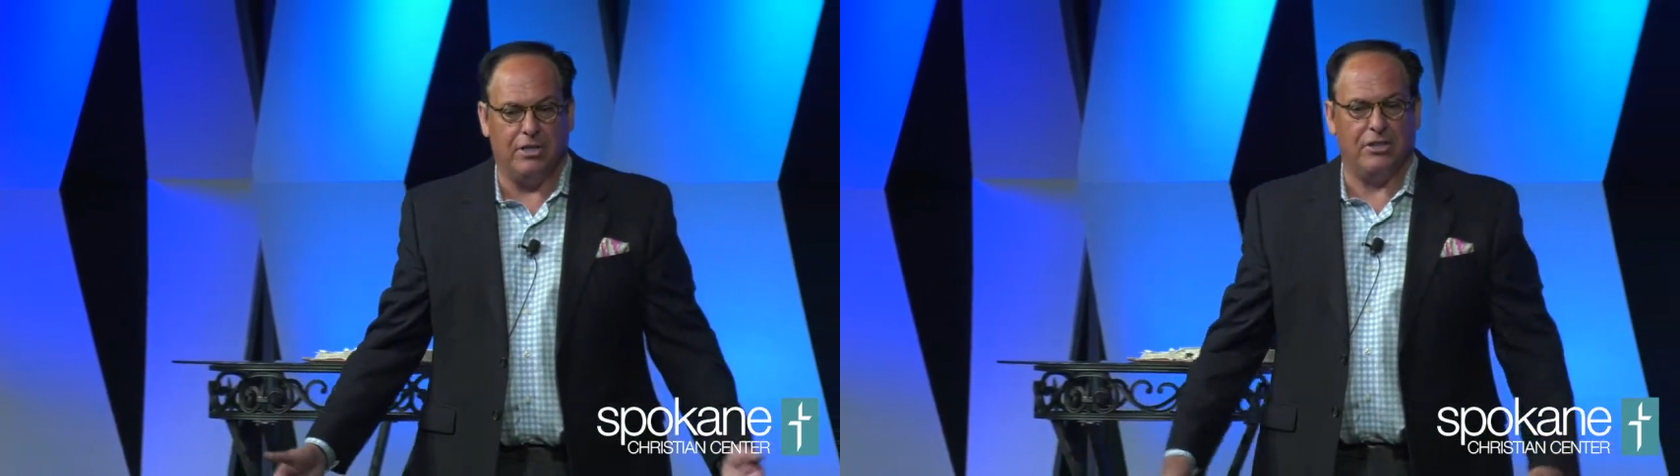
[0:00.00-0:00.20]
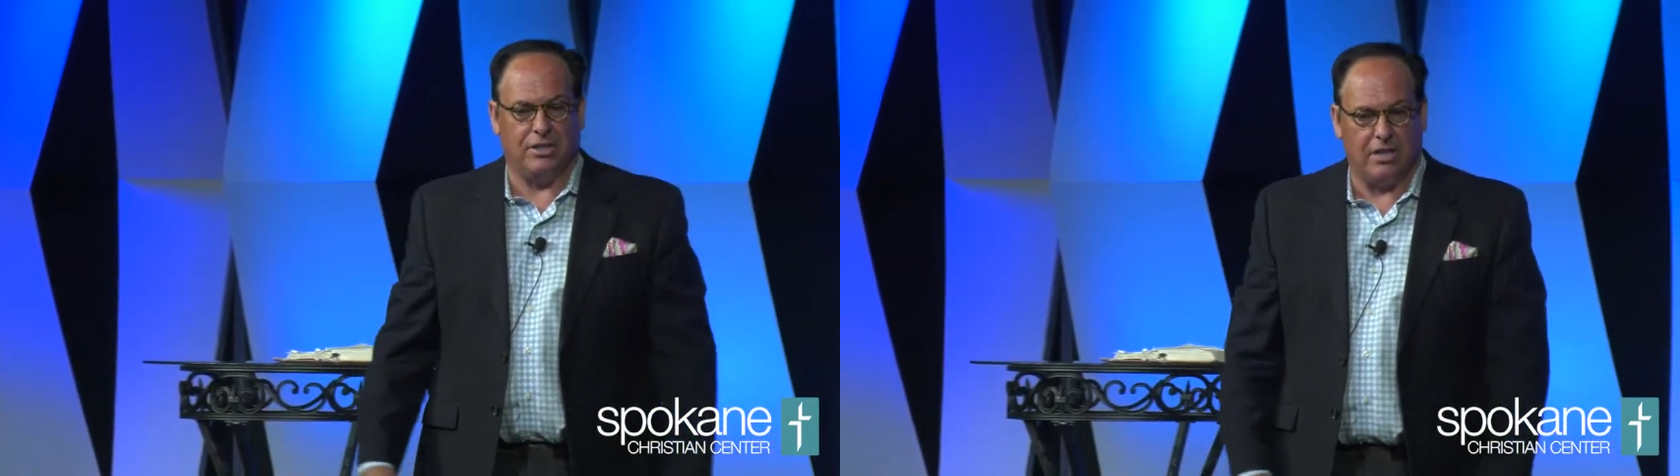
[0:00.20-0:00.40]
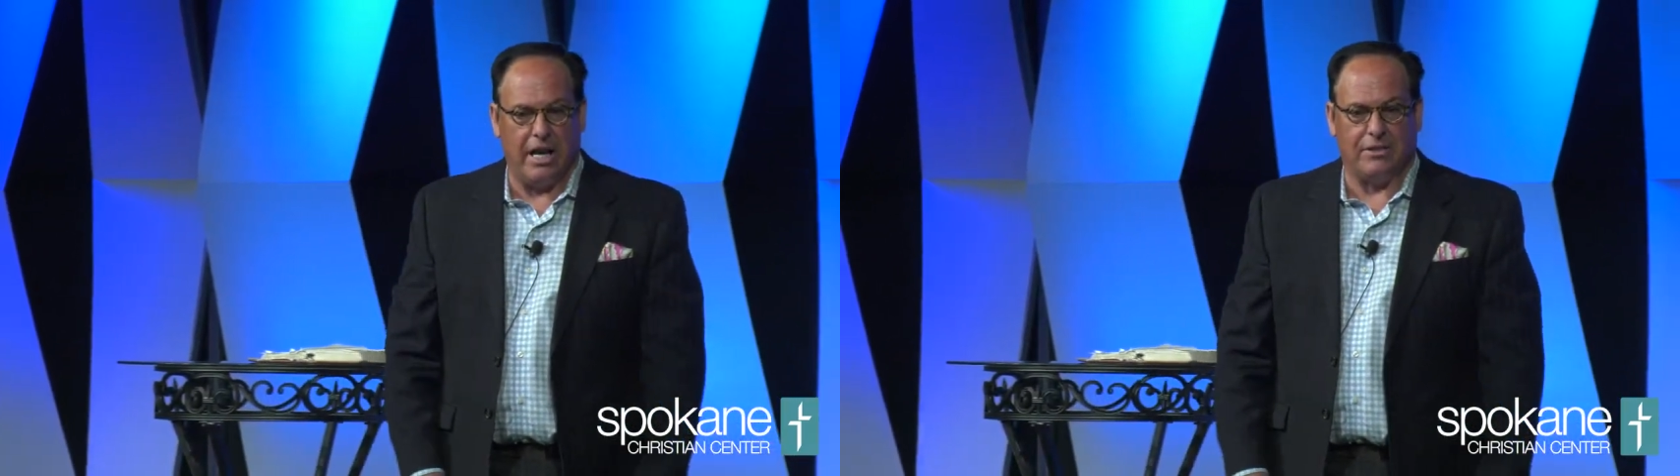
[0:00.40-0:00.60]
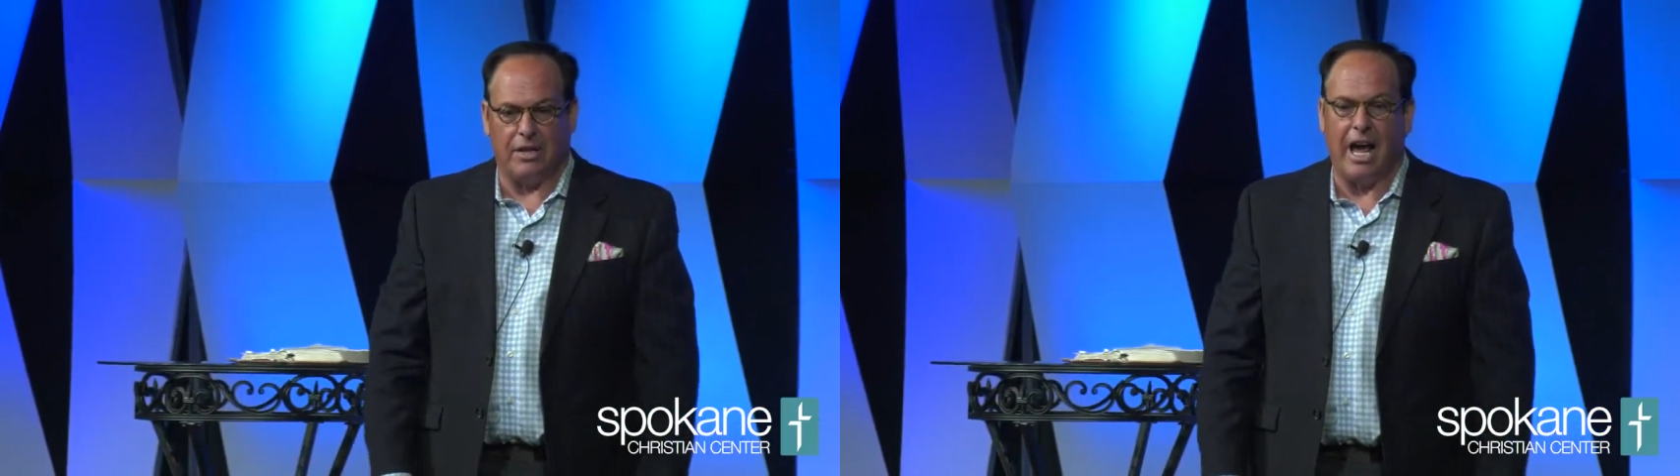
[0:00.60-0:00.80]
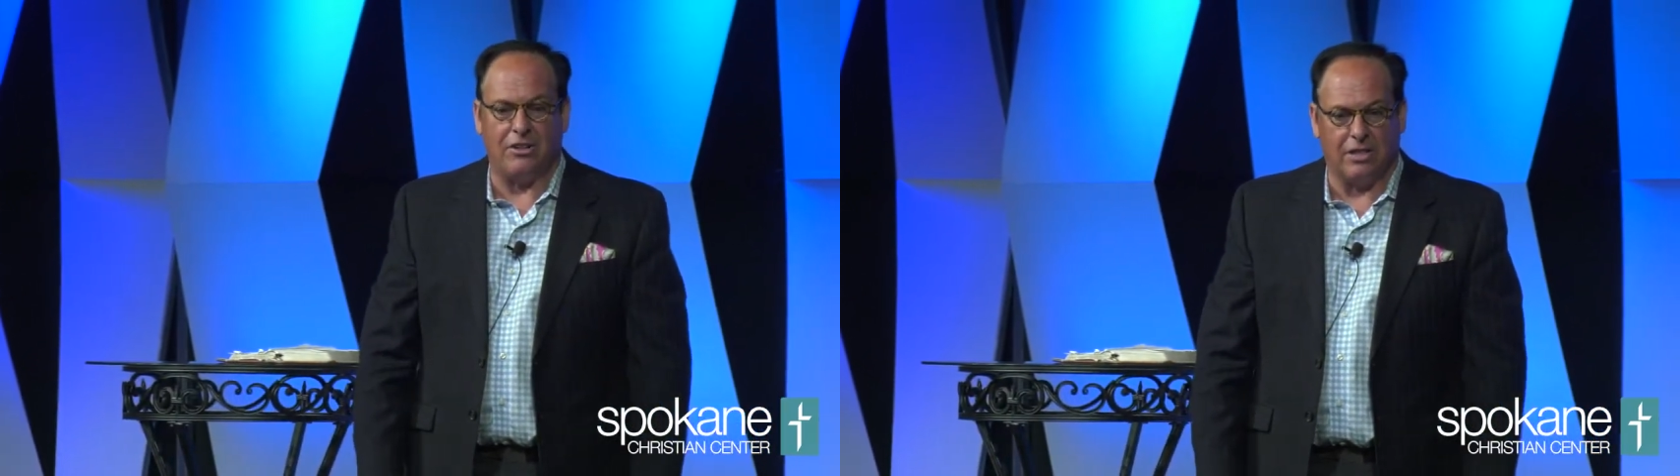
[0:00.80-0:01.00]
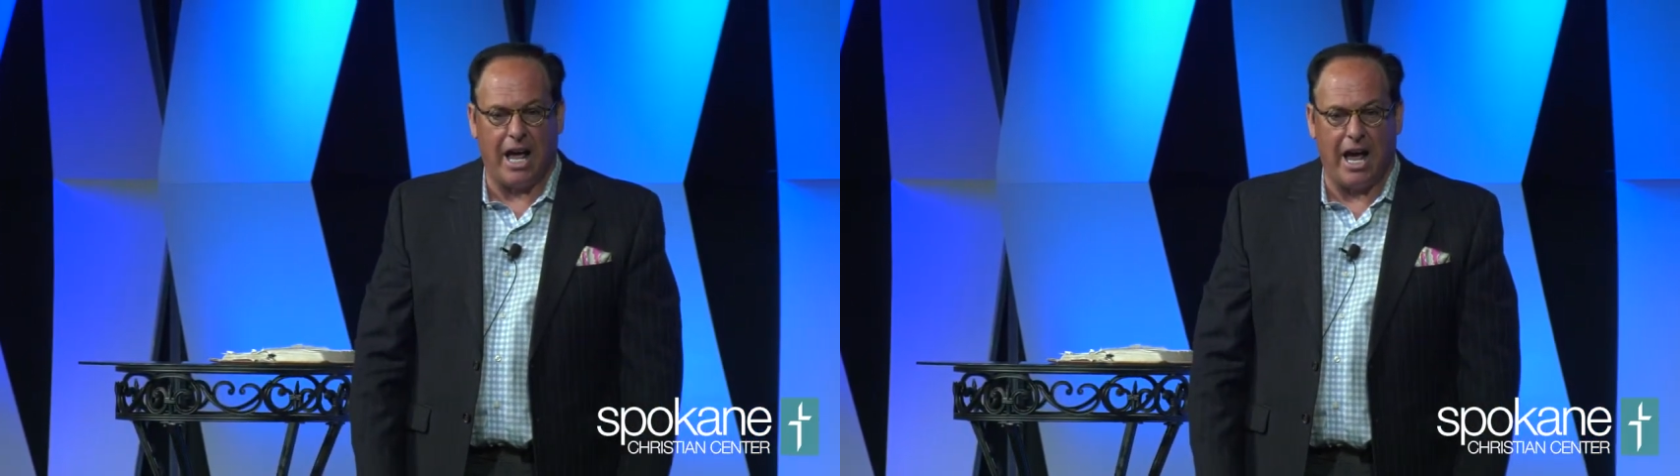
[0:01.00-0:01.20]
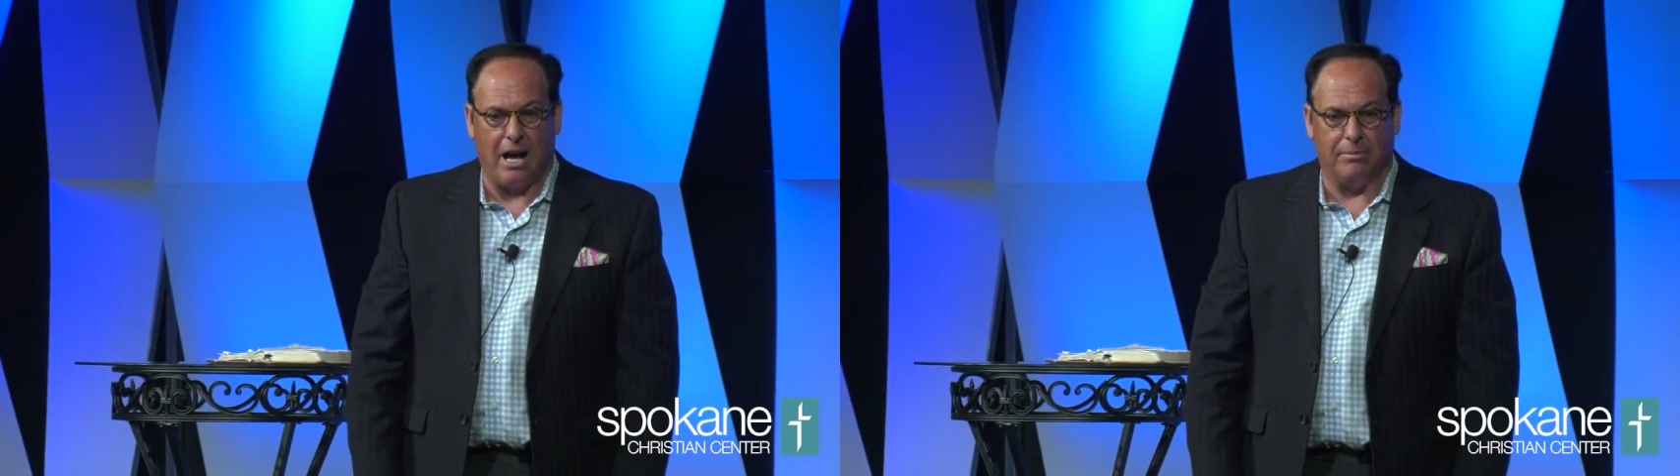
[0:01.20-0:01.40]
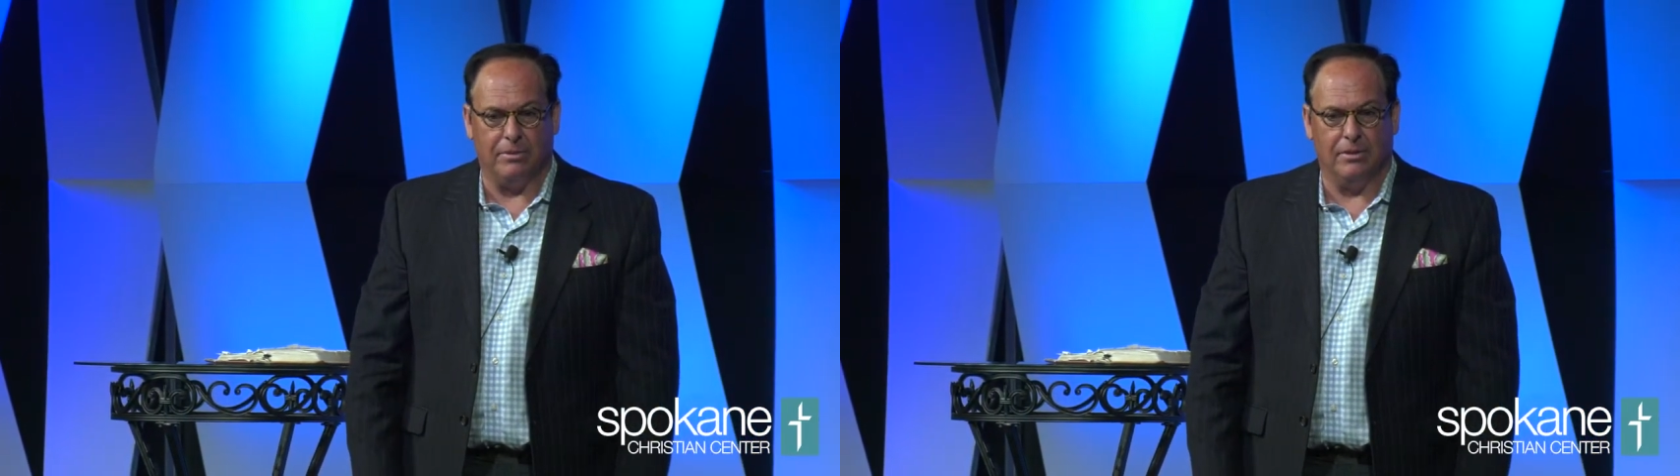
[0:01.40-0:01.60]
This is it, the last lap.